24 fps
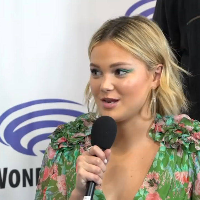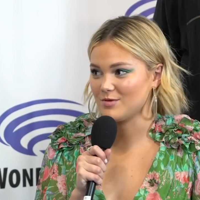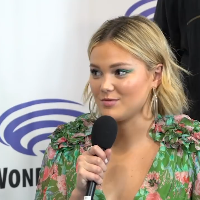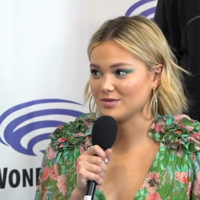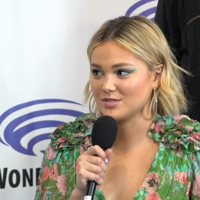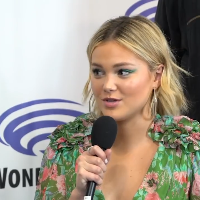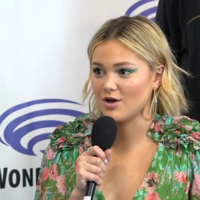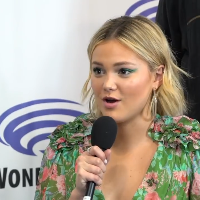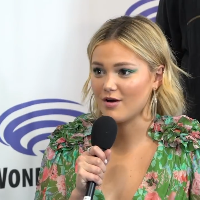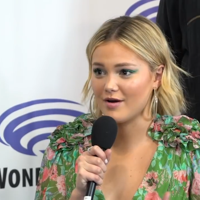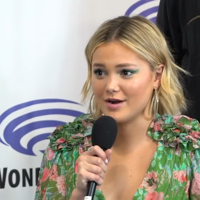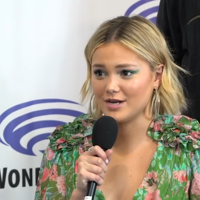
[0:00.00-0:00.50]
It was
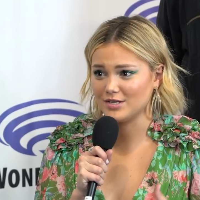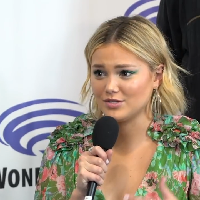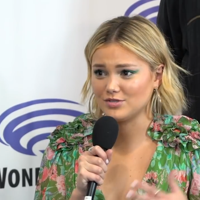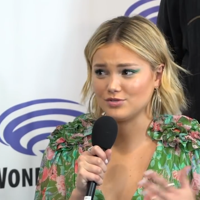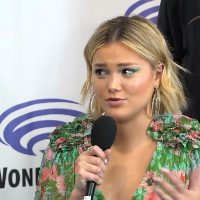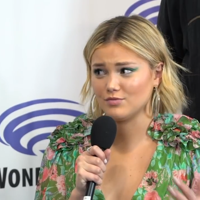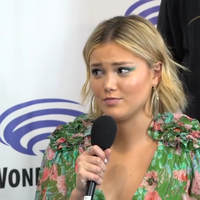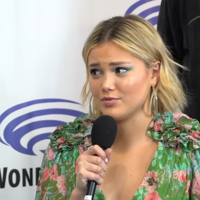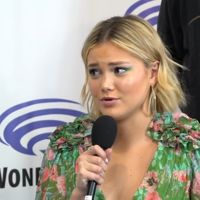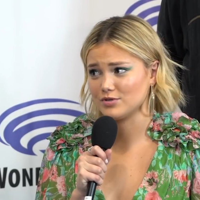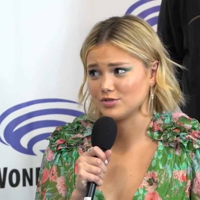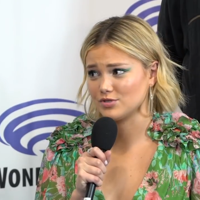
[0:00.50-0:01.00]
already
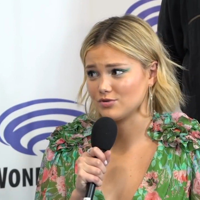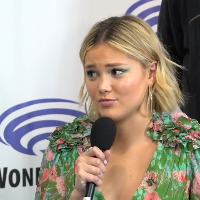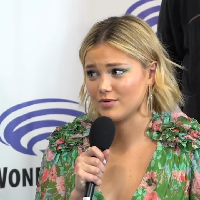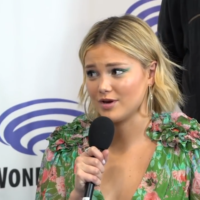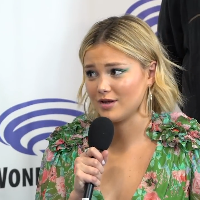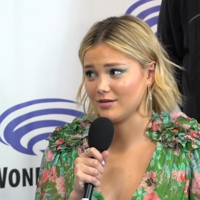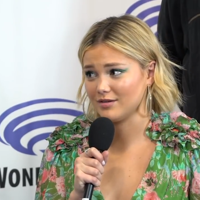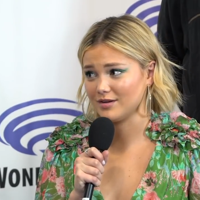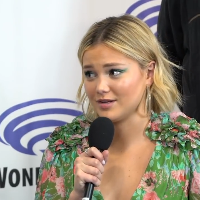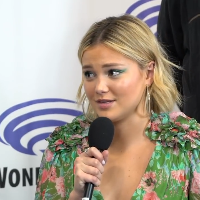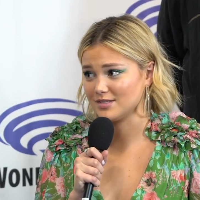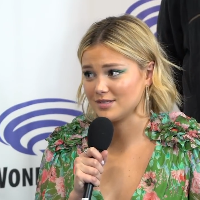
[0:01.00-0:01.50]
super
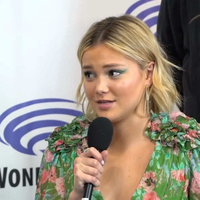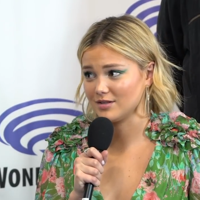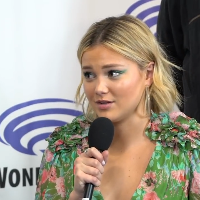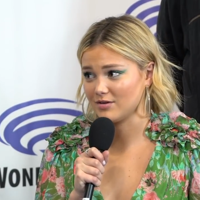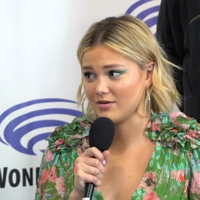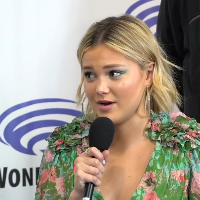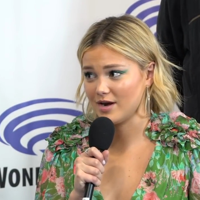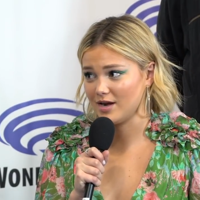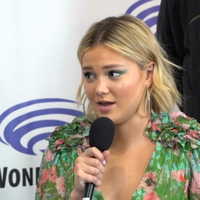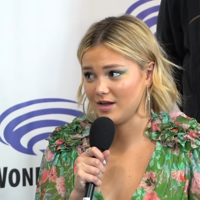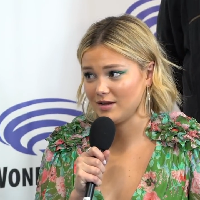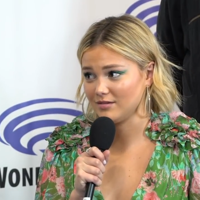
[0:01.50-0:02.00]
surreal and
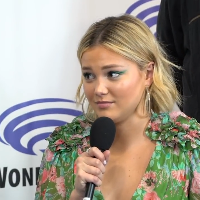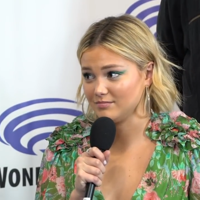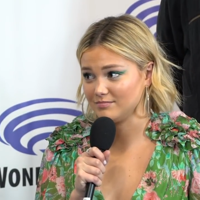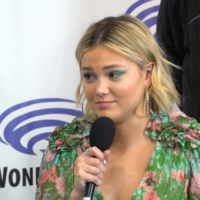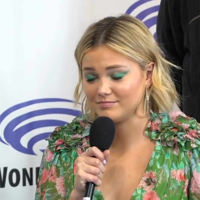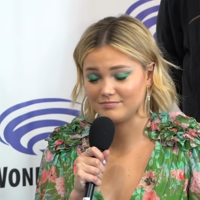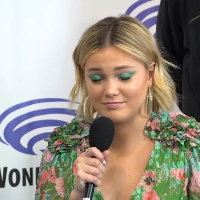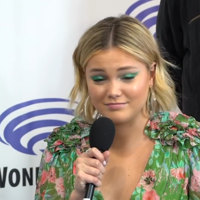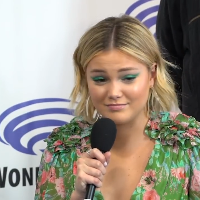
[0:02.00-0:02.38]
exhilarating